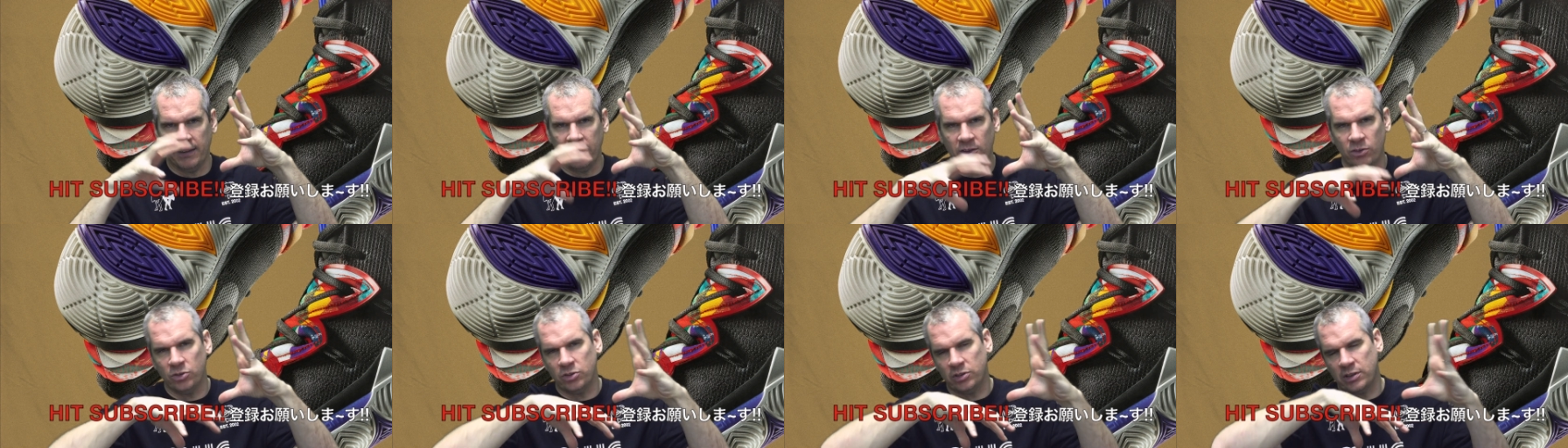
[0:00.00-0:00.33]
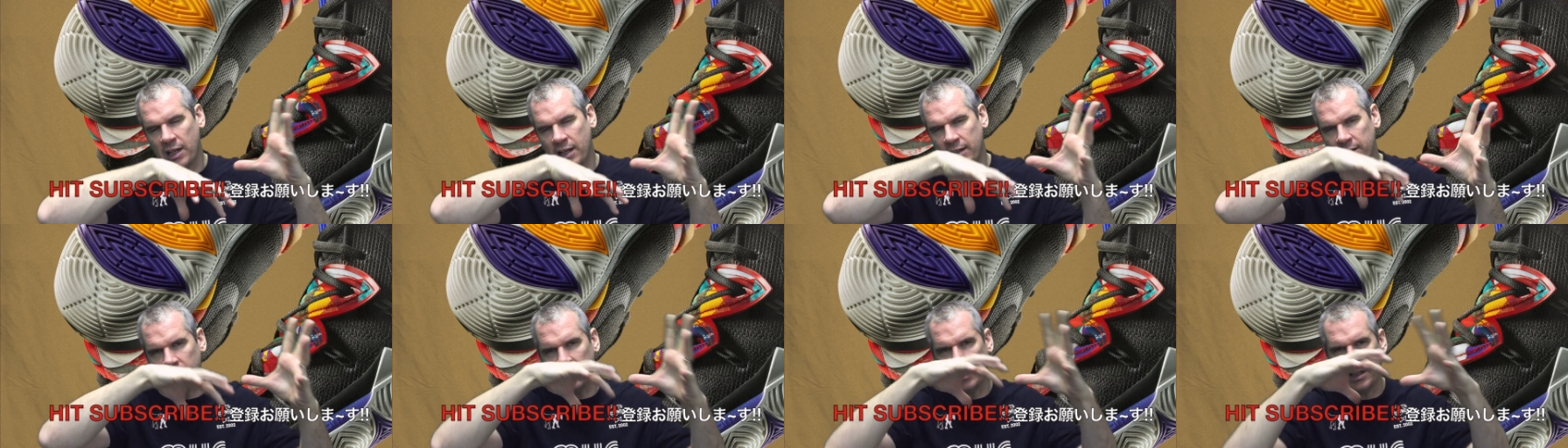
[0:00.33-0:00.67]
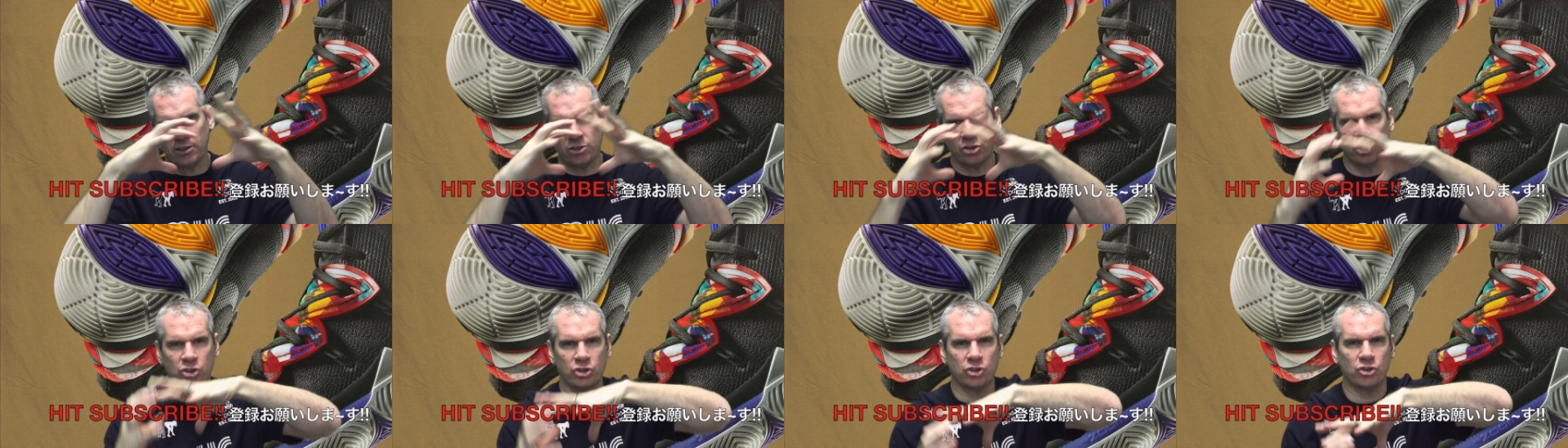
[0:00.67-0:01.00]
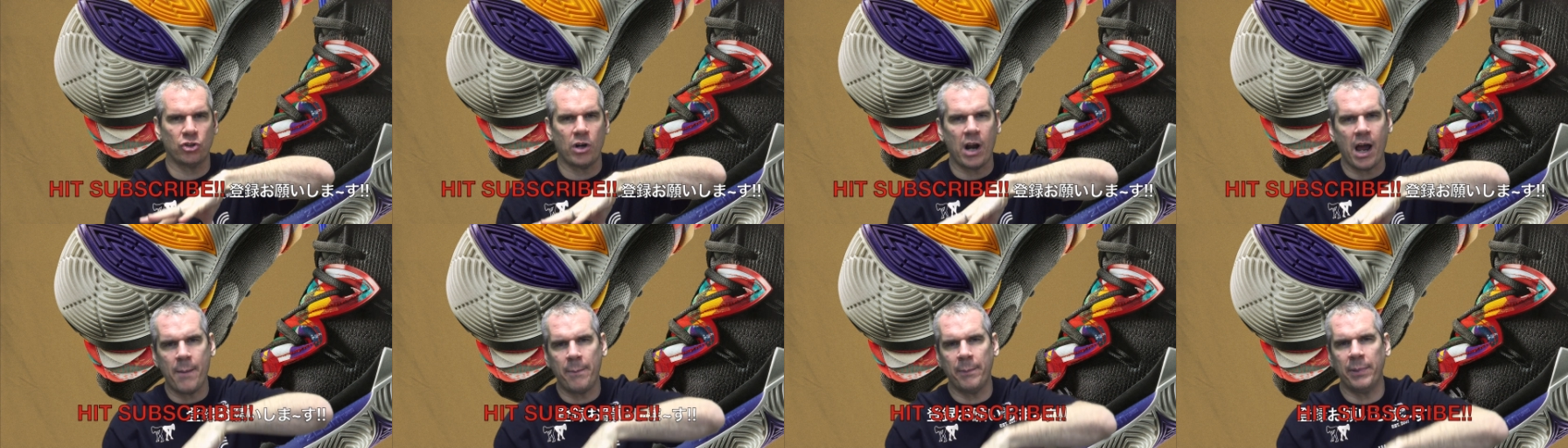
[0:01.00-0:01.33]
those that that
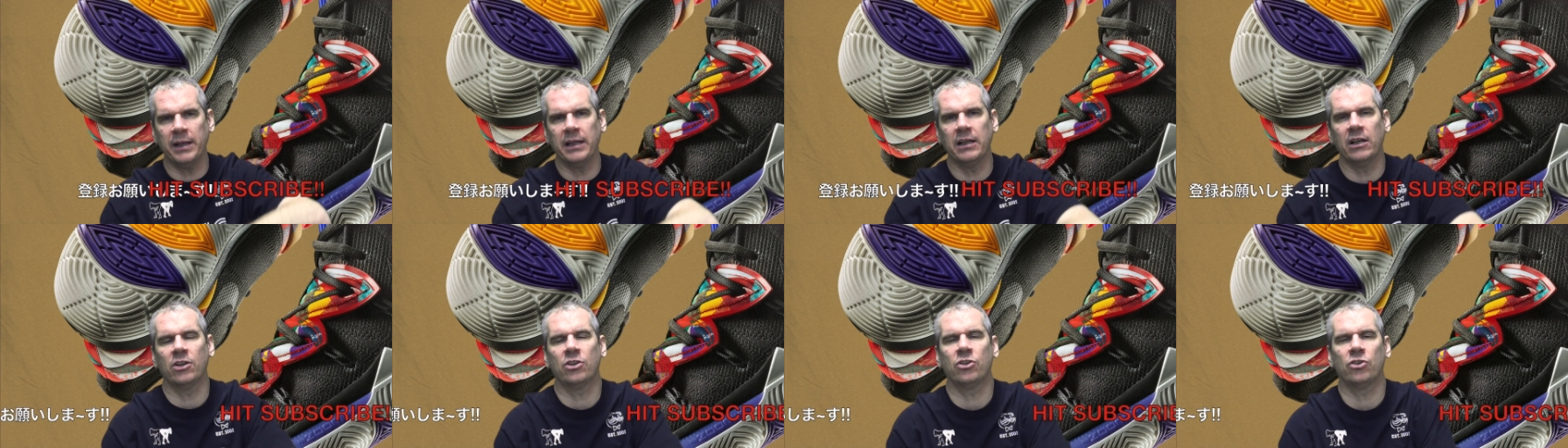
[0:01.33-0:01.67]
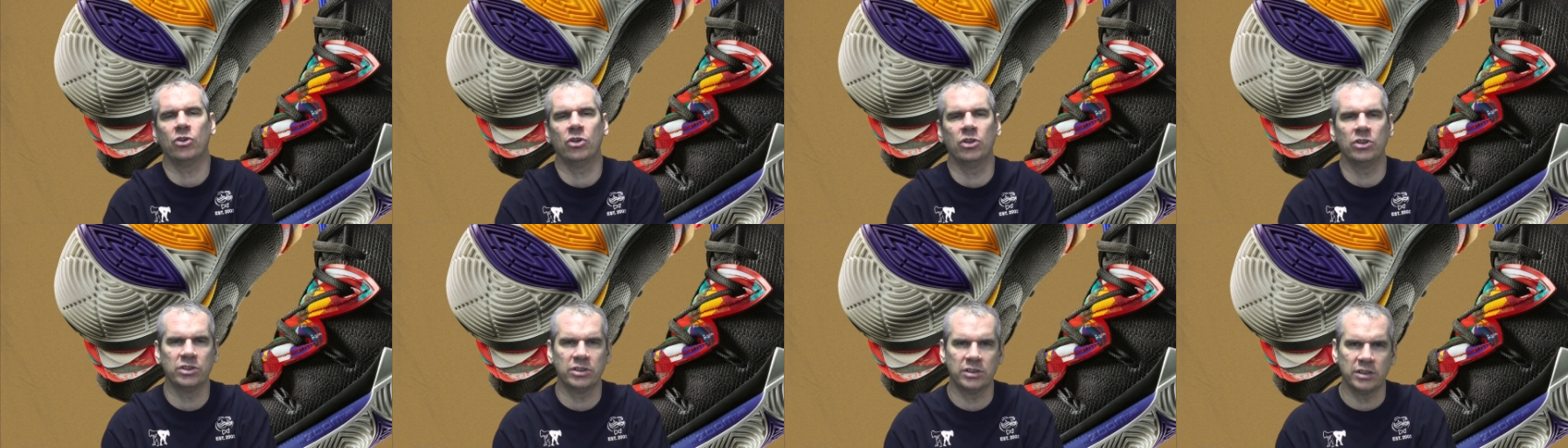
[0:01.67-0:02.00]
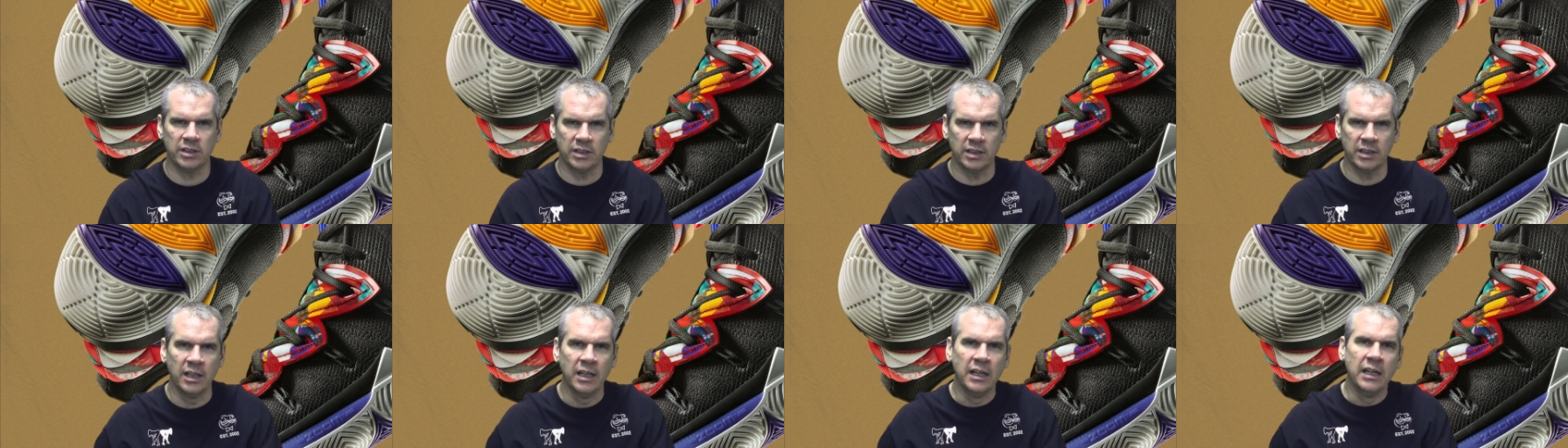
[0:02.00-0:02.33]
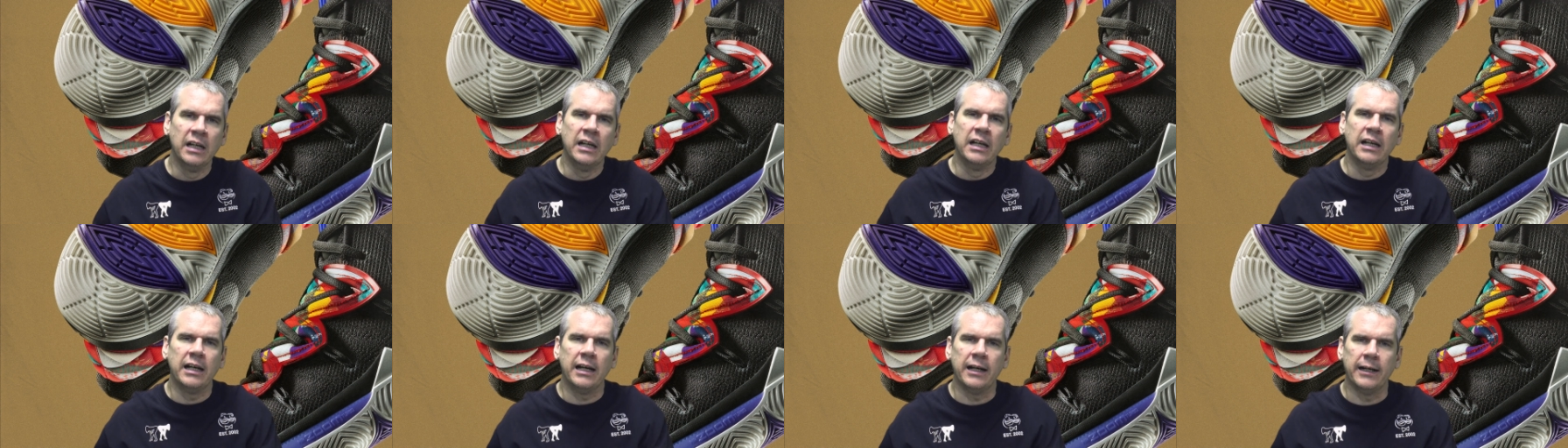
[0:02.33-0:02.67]
strapping across the
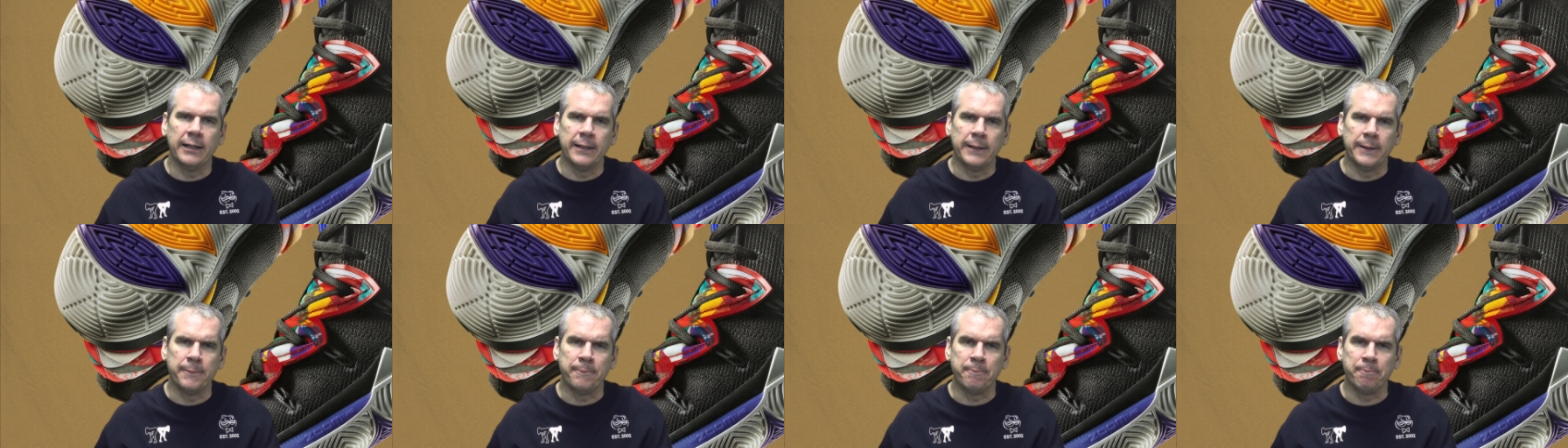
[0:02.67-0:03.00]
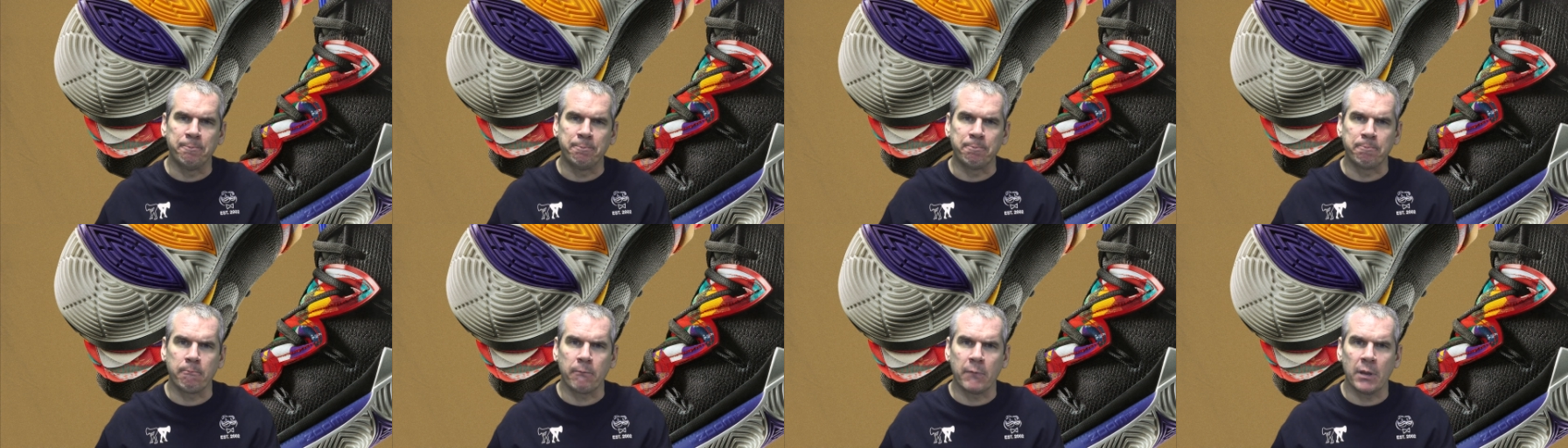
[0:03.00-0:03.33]
um,